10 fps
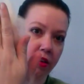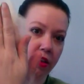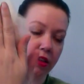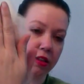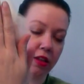
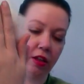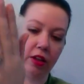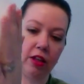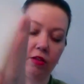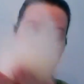the
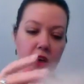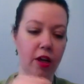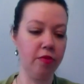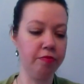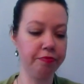length of your
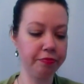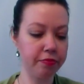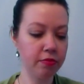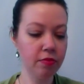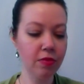hand.
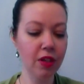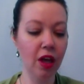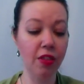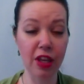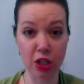
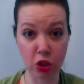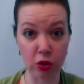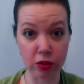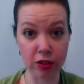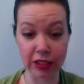The
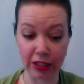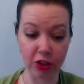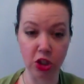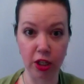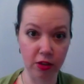adult, not
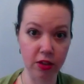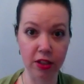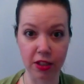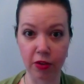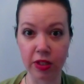the child,
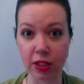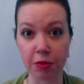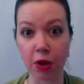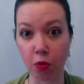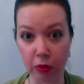because otherwise that'd
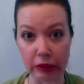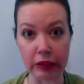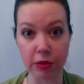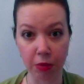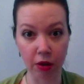be a
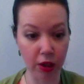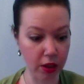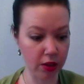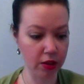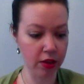really small
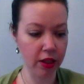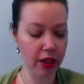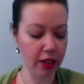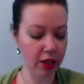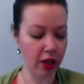egg.
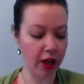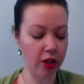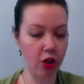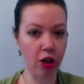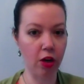
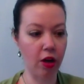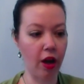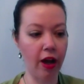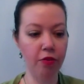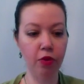And you're going to,
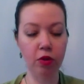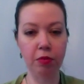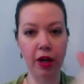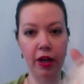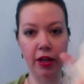I fold
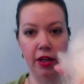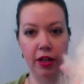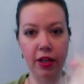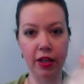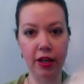mine
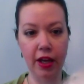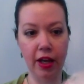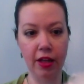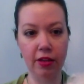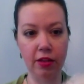in
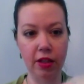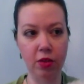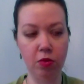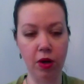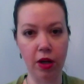half
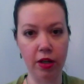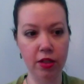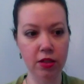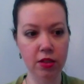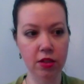
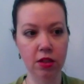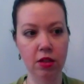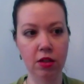lengthwise